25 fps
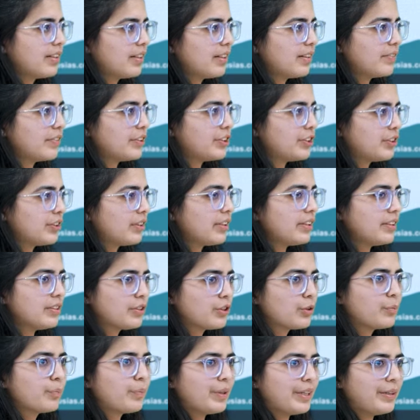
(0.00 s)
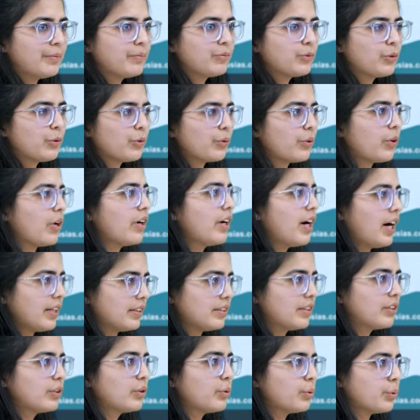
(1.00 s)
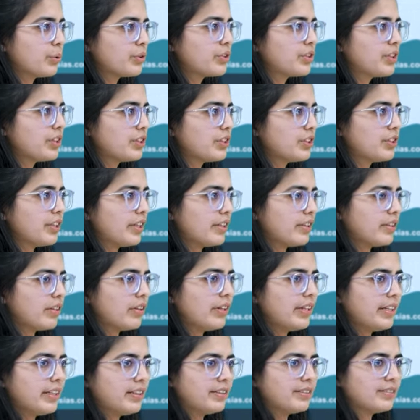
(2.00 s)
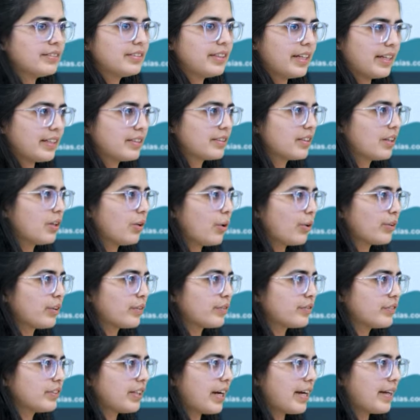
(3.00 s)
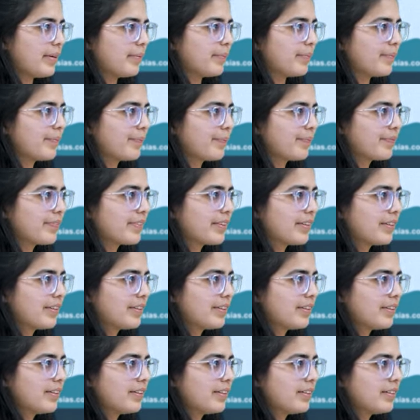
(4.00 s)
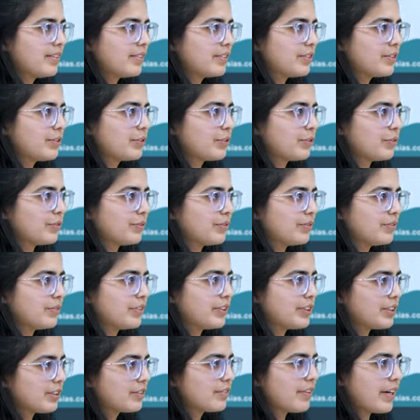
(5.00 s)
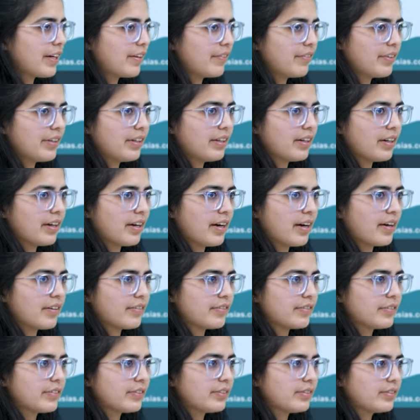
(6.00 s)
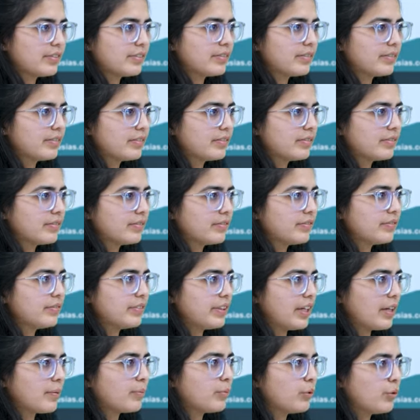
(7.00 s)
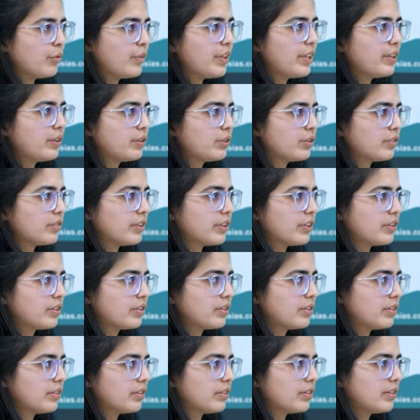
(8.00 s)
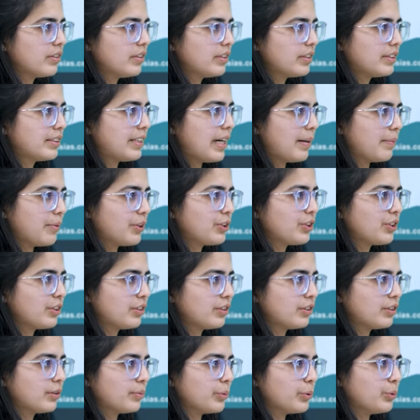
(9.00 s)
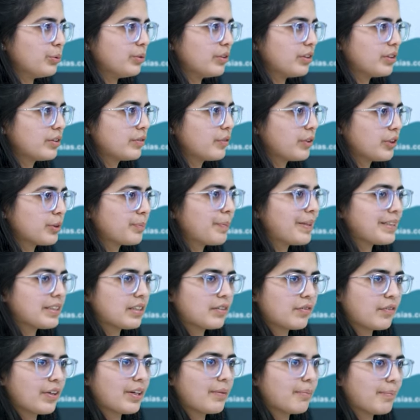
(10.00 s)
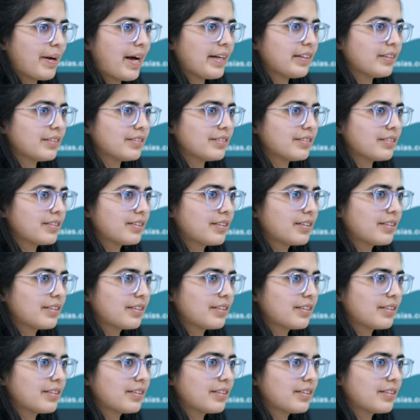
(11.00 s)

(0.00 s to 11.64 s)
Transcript: which in Supreme Court or other courts, it generally takes a lot of time. So, which is why we are moving towards establishing tribunals for specific matters.